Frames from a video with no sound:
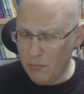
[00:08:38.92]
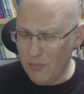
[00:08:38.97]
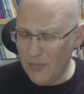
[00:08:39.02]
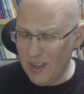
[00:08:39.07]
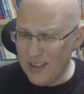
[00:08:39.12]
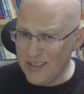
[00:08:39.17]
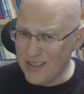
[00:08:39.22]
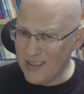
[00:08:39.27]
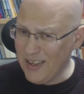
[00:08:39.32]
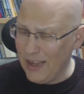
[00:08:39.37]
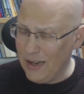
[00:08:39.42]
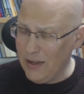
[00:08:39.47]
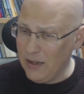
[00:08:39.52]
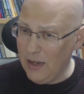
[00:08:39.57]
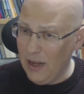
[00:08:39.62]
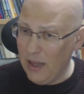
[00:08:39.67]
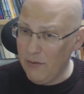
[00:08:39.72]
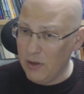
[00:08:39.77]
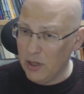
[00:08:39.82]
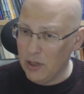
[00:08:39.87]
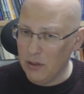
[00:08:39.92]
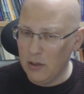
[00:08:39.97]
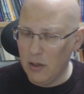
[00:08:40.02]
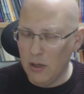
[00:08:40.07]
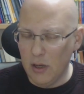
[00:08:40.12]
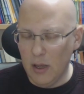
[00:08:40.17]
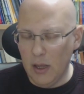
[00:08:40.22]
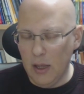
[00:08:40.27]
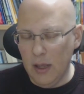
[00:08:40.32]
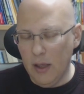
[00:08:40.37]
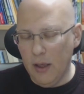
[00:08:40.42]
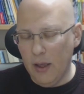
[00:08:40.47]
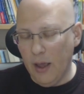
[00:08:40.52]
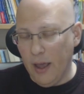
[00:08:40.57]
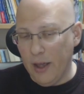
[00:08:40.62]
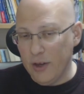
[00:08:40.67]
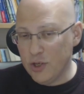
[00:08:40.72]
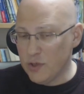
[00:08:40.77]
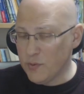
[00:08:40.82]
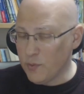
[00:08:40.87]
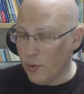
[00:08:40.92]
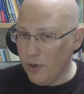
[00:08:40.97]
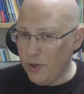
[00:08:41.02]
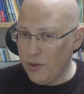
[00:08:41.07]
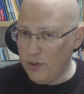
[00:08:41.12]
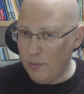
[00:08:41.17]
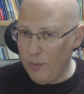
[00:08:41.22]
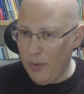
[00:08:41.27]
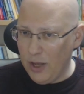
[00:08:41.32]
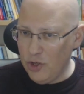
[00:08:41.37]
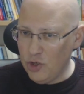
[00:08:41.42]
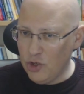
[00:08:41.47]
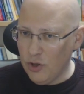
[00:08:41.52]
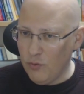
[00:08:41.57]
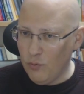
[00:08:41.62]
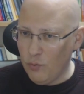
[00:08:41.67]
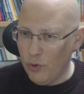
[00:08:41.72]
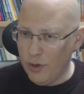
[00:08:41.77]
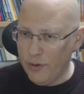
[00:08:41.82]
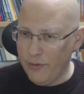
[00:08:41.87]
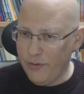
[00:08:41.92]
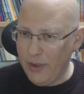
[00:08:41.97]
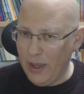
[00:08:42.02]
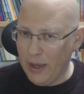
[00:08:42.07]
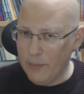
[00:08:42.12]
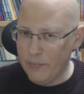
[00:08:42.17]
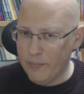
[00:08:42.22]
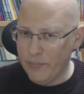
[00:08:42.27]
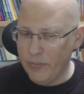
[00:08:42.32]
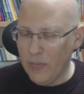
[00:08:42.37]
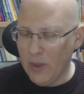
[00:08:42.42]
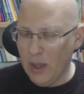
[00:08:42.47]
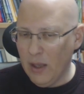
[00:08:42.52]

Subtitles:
Scandinavian. I just wanted to mention one thing.